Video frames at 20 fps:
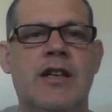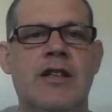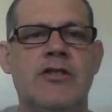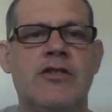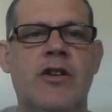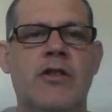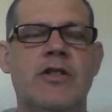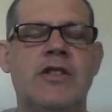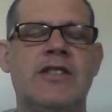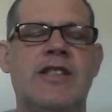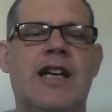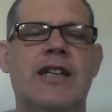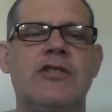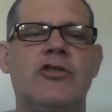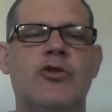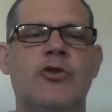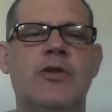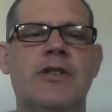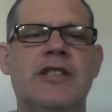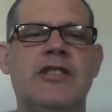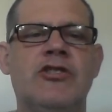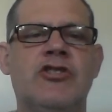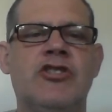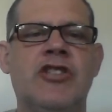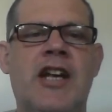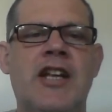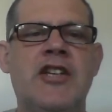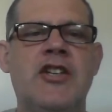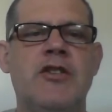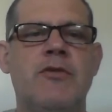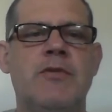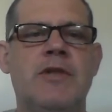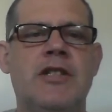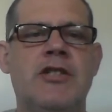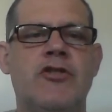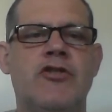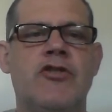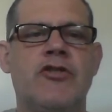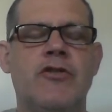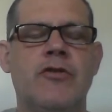So there's actually
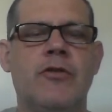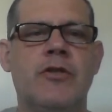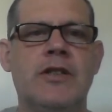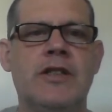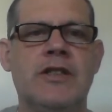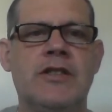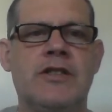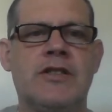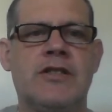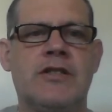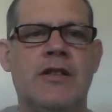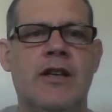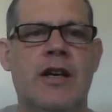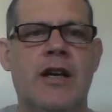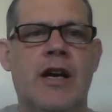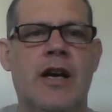genuine choice.